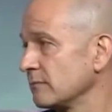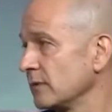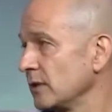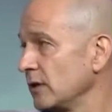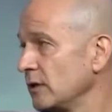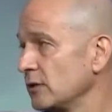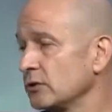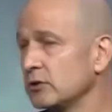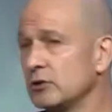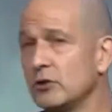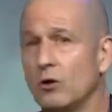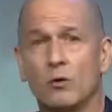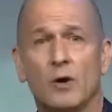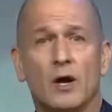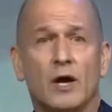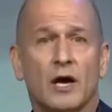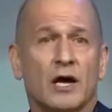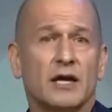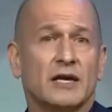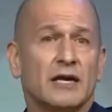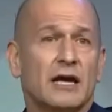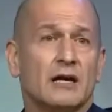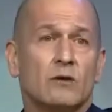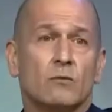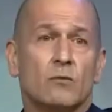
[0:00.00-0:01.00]
So
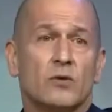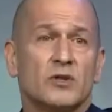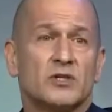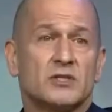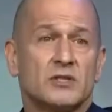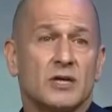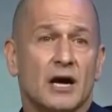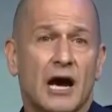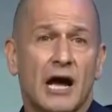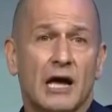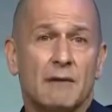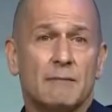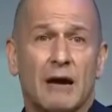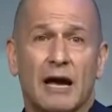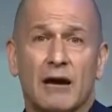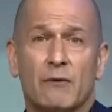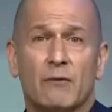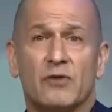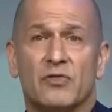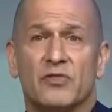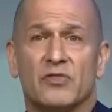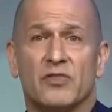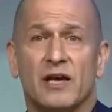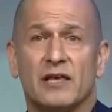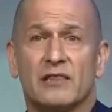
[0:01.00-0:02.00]
again, with time, I
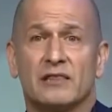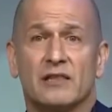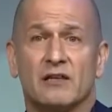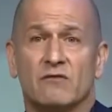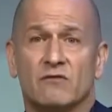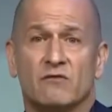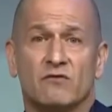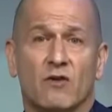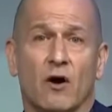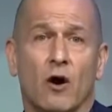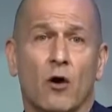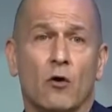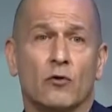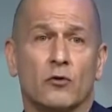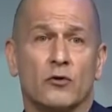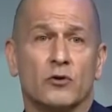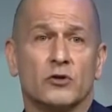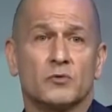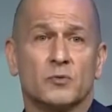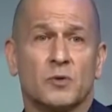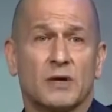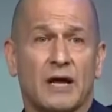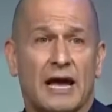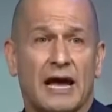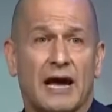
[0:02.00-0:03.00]
would think that voters
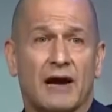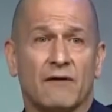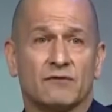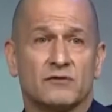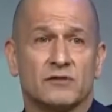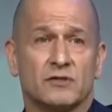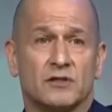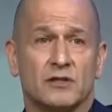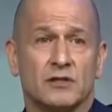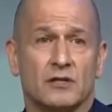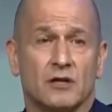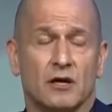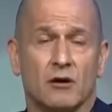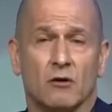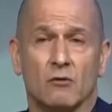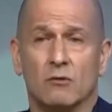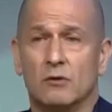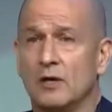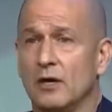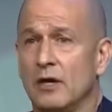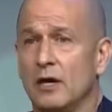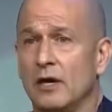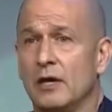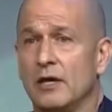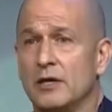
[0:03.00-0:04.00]
would have to, you know,
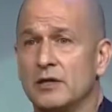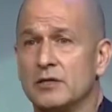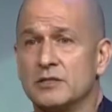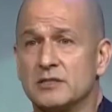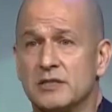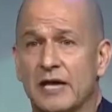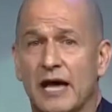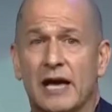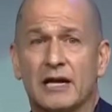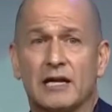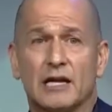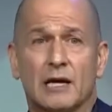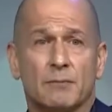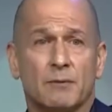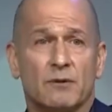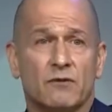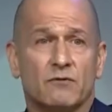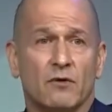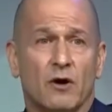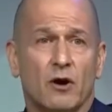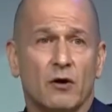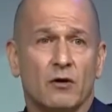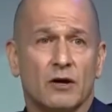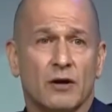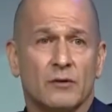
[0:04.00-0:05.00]
stand up and
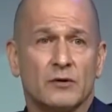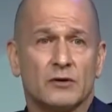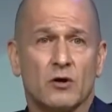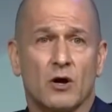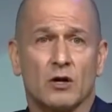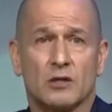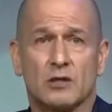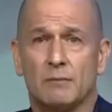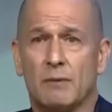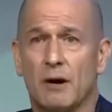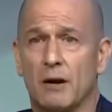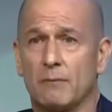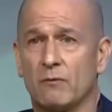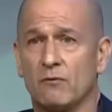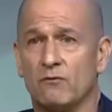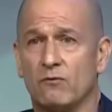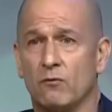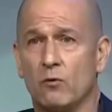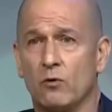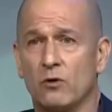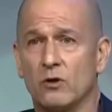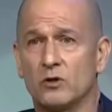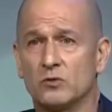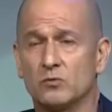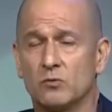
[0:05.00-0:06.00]
vote. We talked about
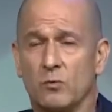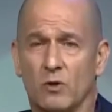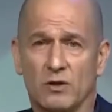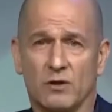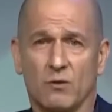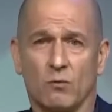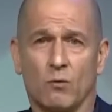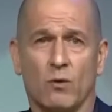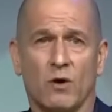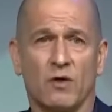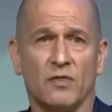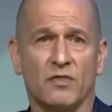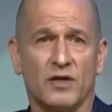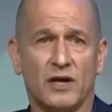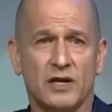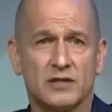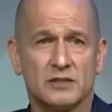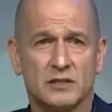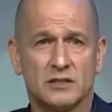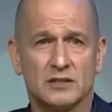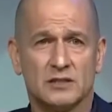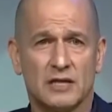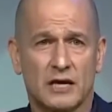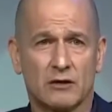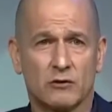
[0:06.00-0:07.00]
before is one of the things
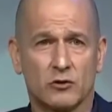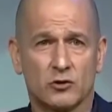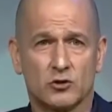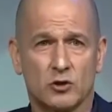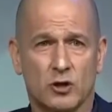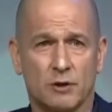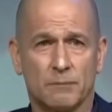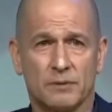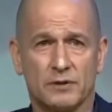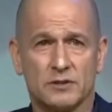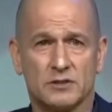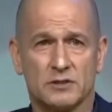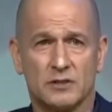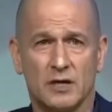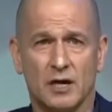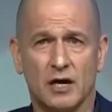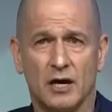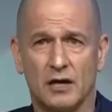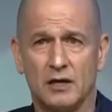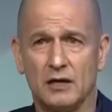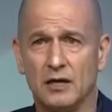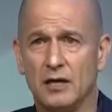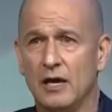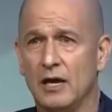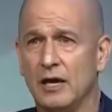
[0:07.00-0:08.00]
that Donald Trump has
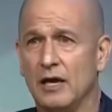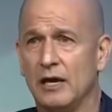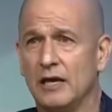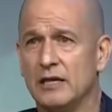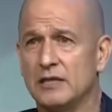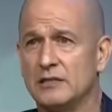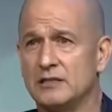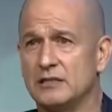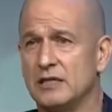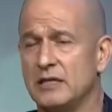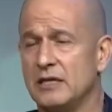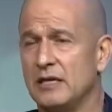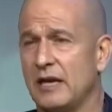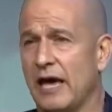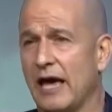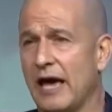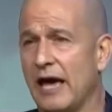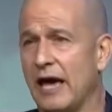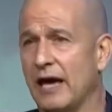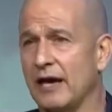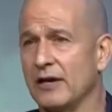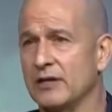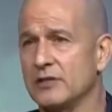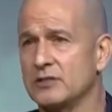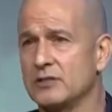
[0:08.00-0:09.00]
done is he
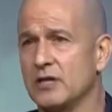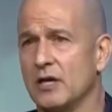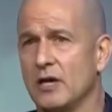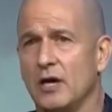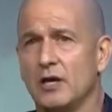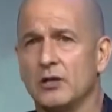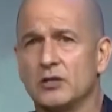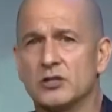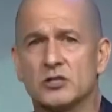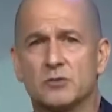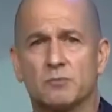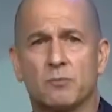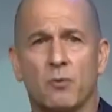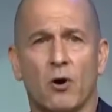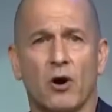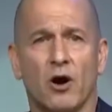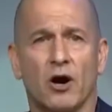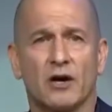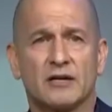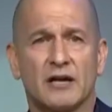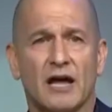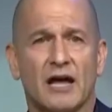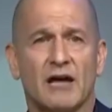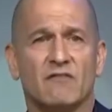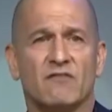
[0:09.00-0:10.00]
has
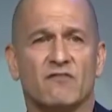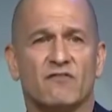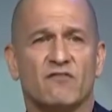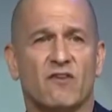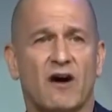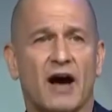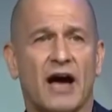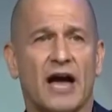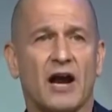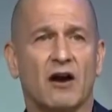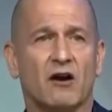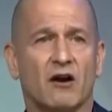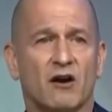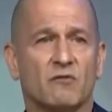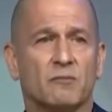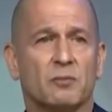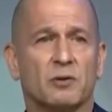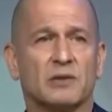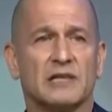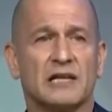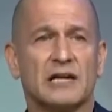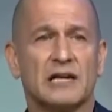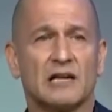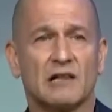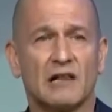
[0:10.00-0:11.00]
sparked a fire of
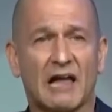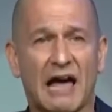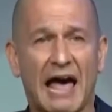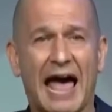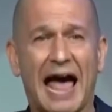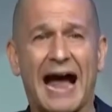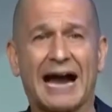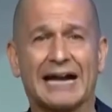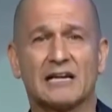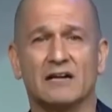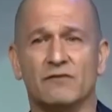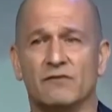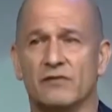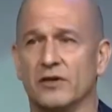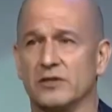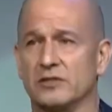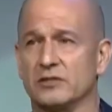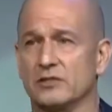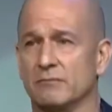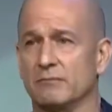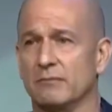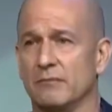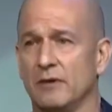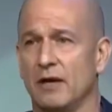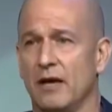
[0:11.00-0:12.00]
political
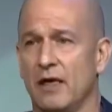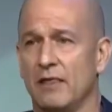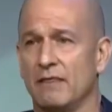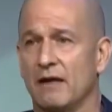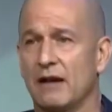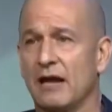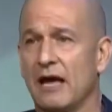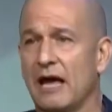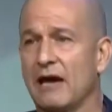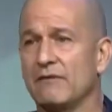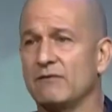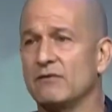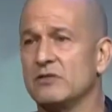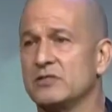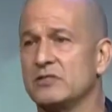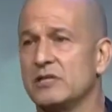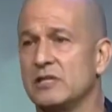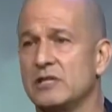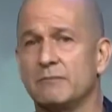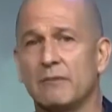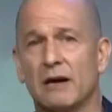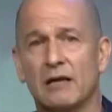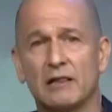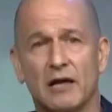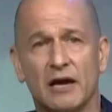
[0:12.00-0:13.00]
activism that I haven't seen
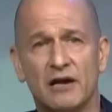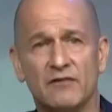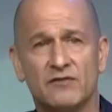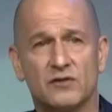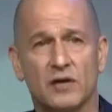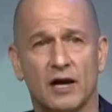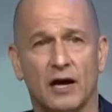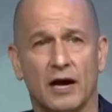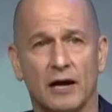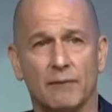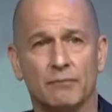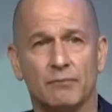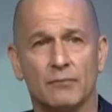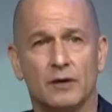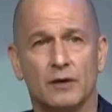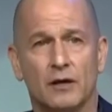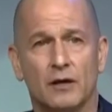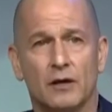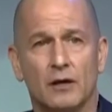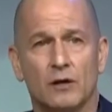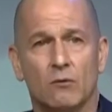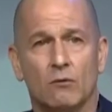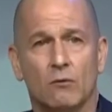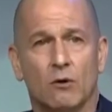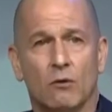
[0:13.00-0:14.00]
in my lifetime.
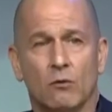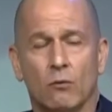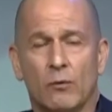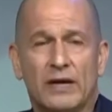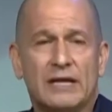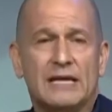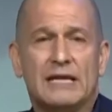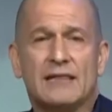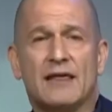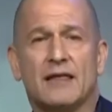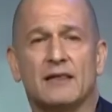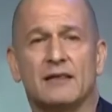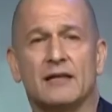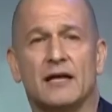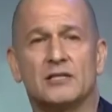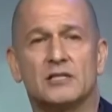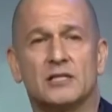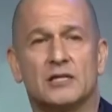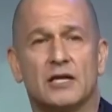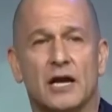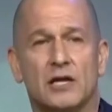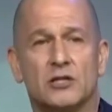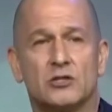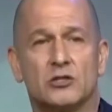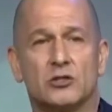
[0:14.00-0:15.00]
Well, we need that in
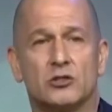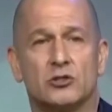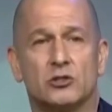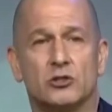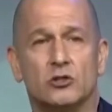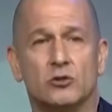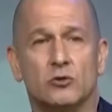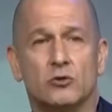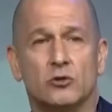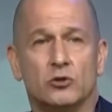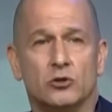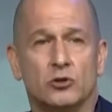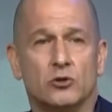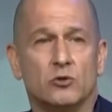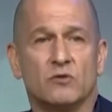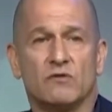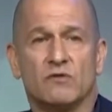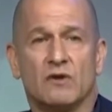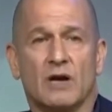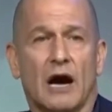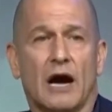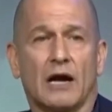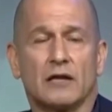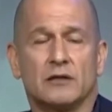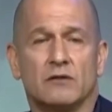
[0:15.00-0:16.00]
education too. You have
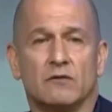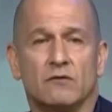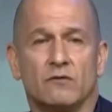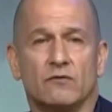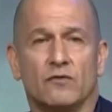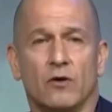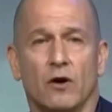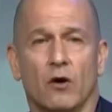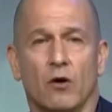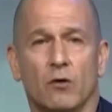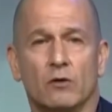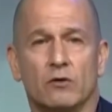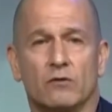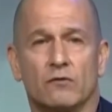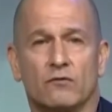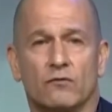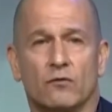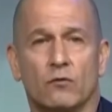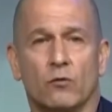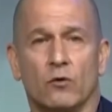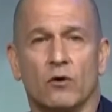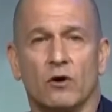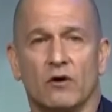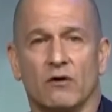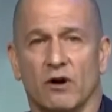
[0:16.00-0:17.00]
got to vote
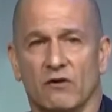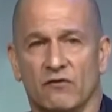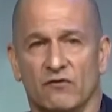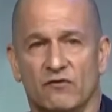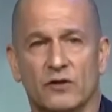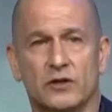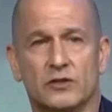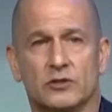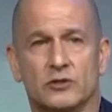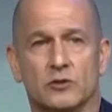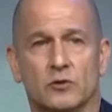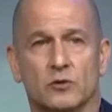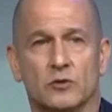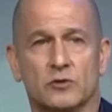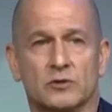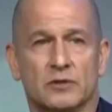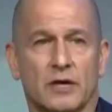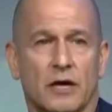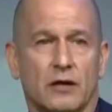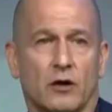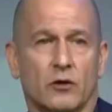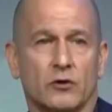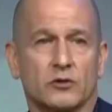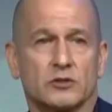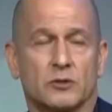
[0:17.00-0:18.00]
for officials
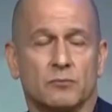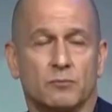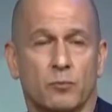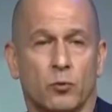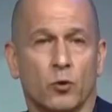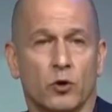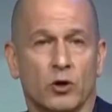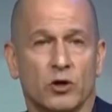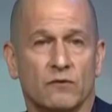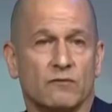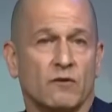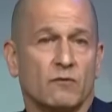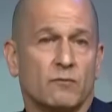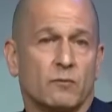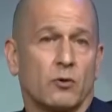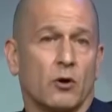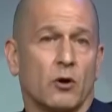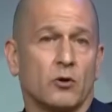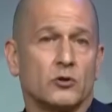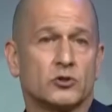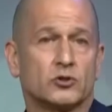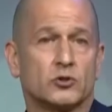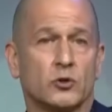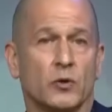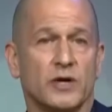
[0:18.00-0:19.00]
that are supportive of
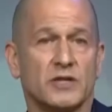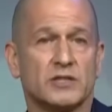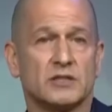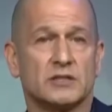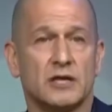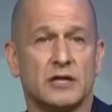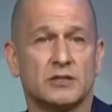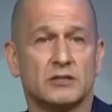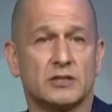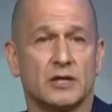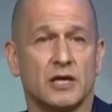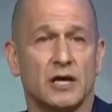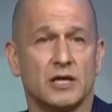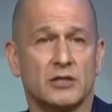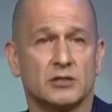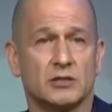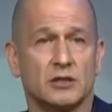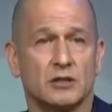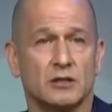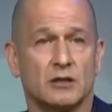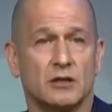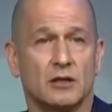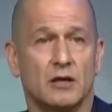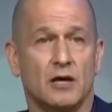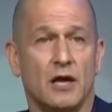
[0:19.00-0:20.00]
pro-choice in
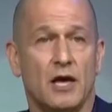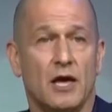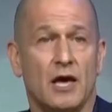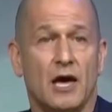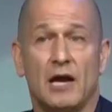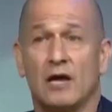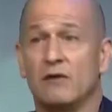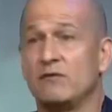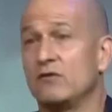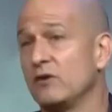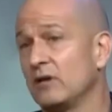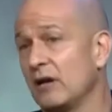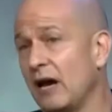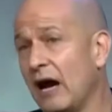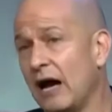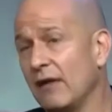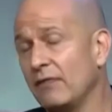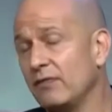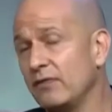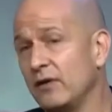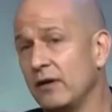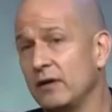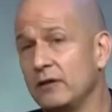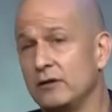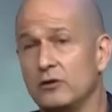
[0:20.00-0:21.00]
education. And if you're not,
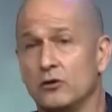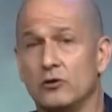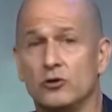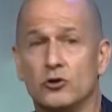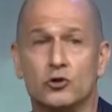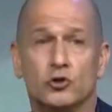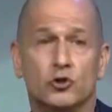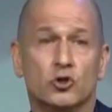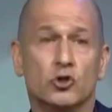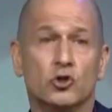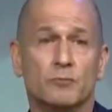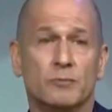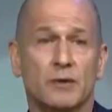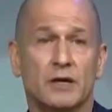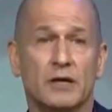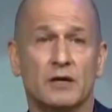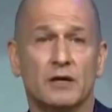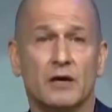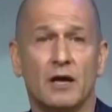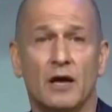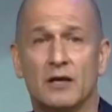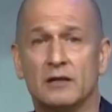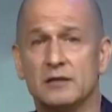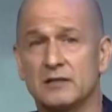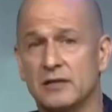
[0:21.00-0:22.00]
then you're dooming
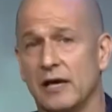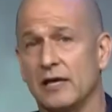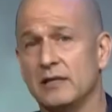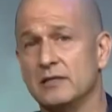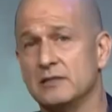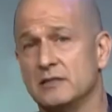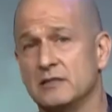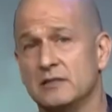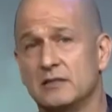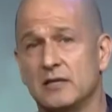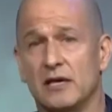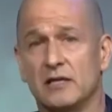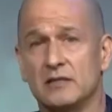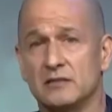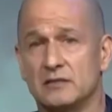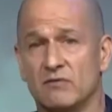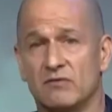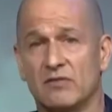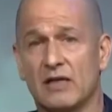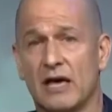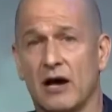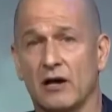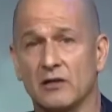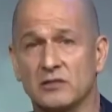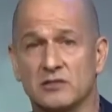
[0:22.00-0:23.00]
tens and tens of
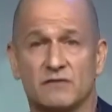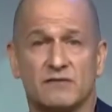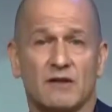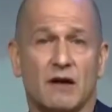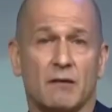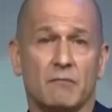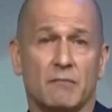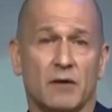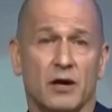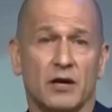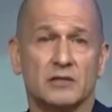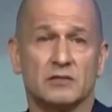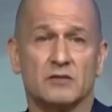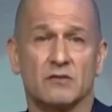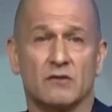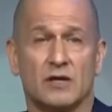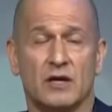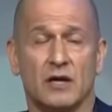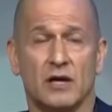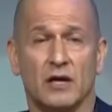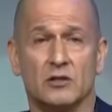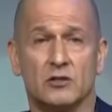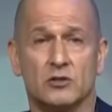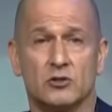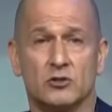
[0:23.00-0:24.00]
thousands, if not millions of
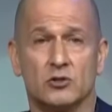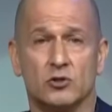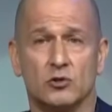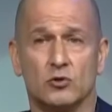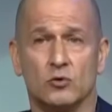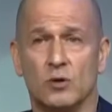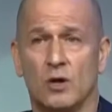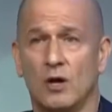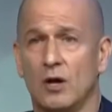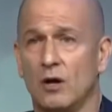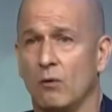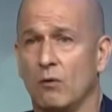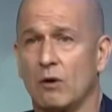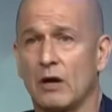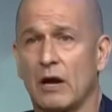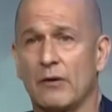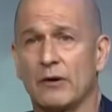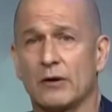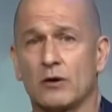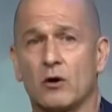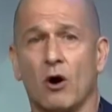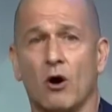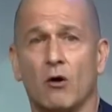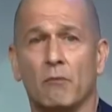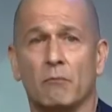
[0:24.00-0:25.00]
kids to what I would
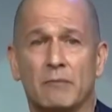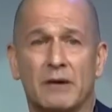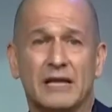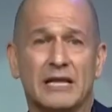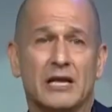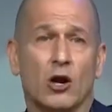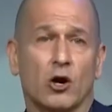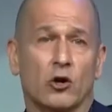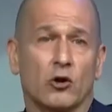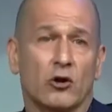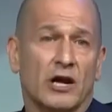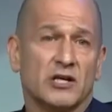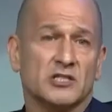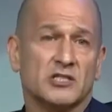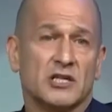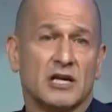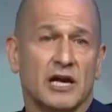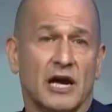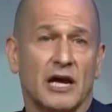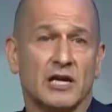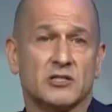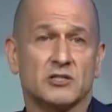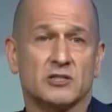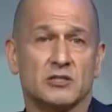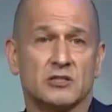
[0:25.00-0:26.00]
call mediocre
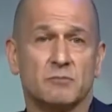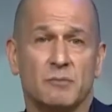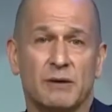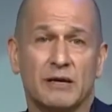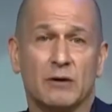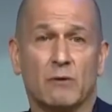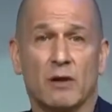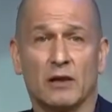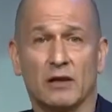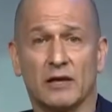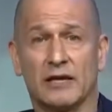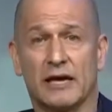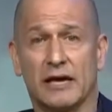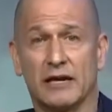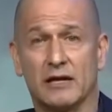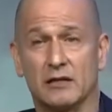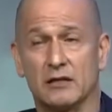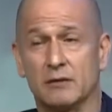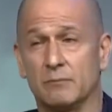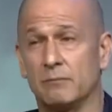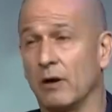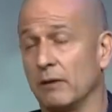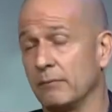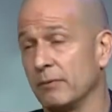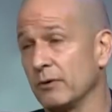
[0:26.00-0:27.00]
educations being relegated to the
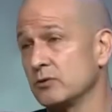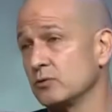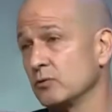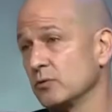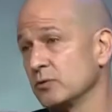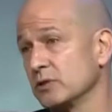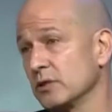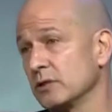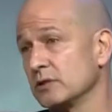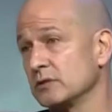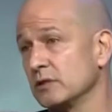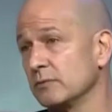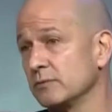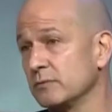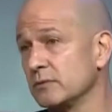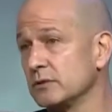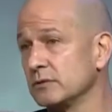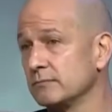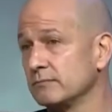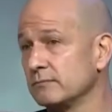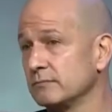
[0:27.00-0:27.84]
public school systems.